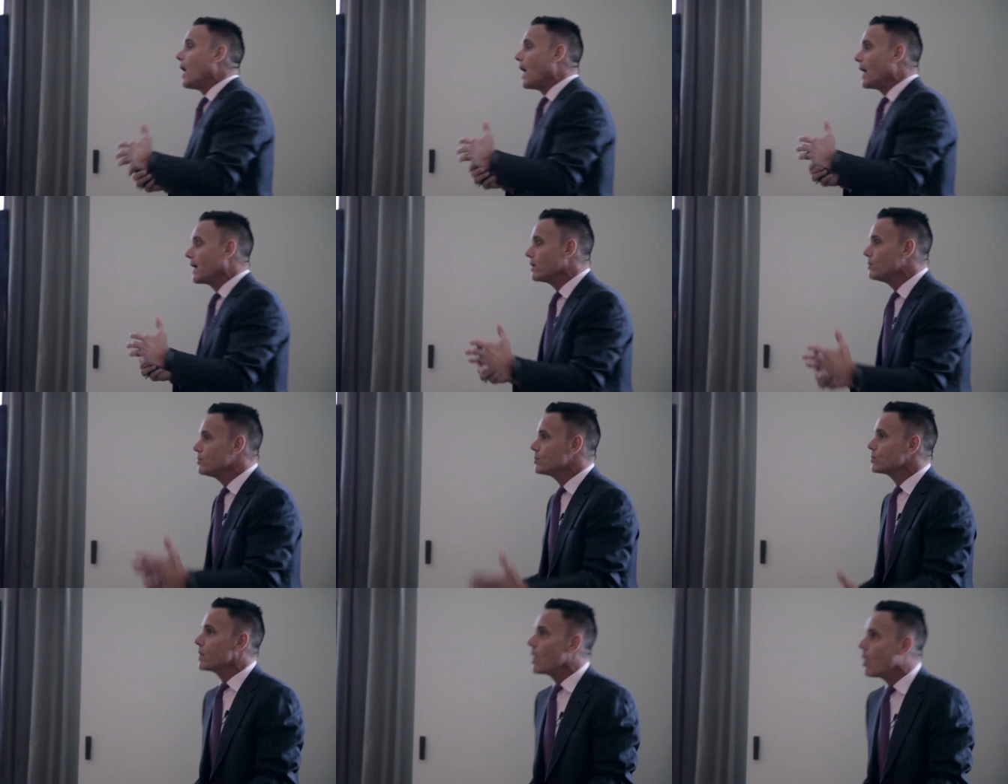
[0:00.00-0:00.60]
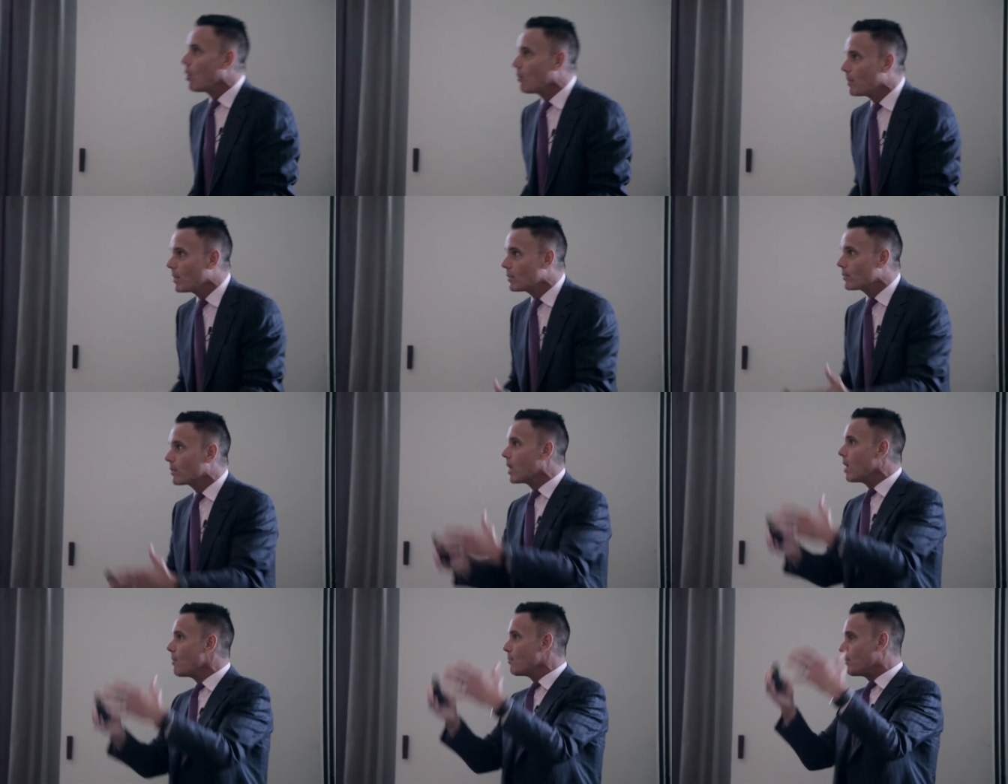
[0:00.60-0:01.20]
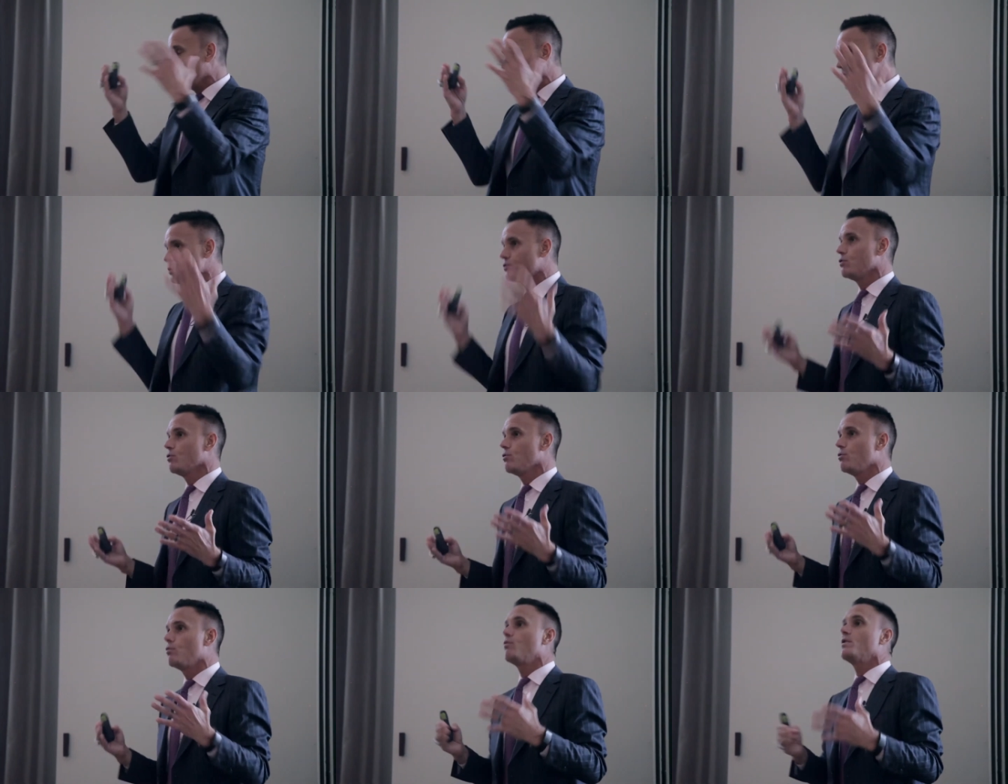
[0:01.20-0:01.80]
I can just help other companies
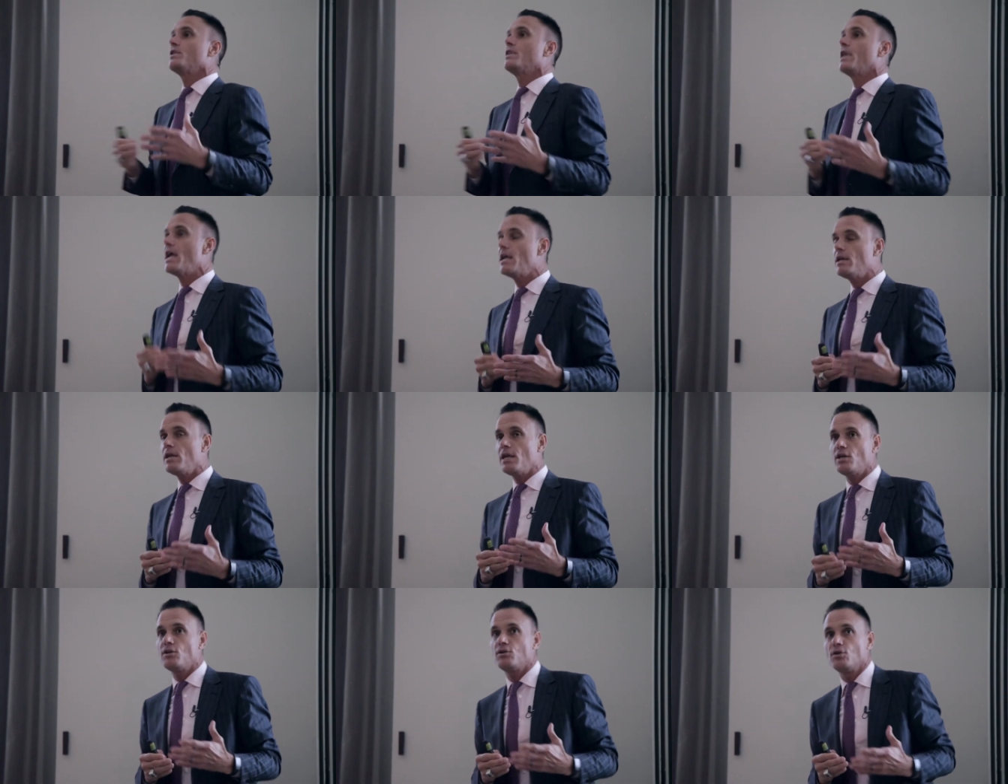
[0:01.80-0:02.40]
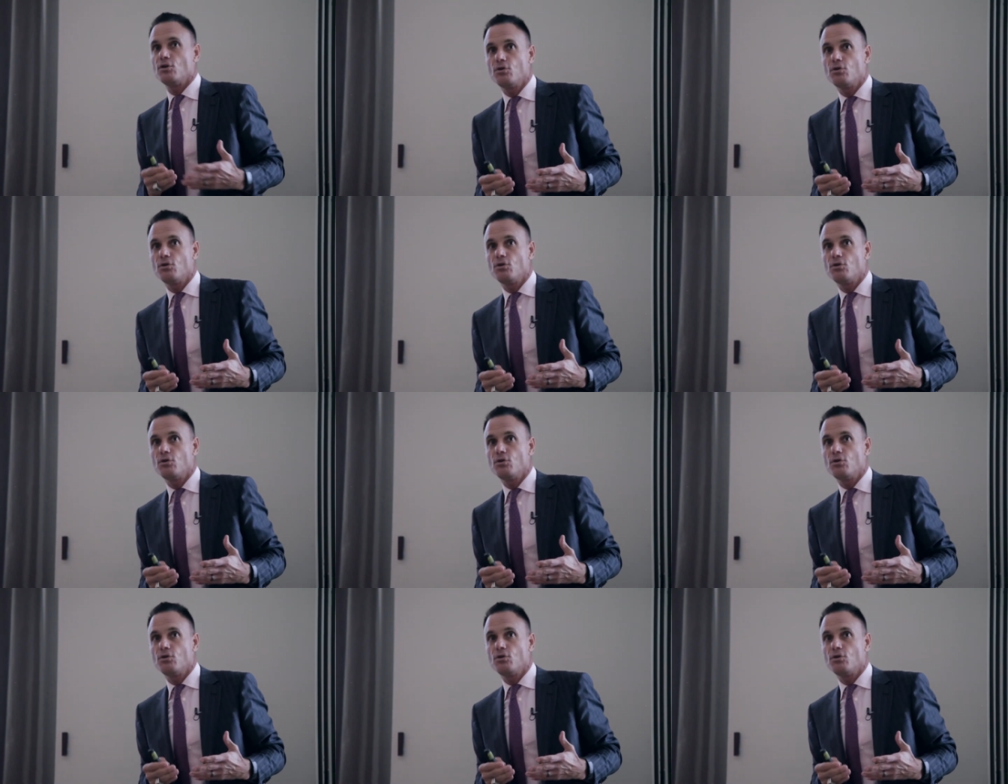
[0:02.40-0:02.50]
do what they need to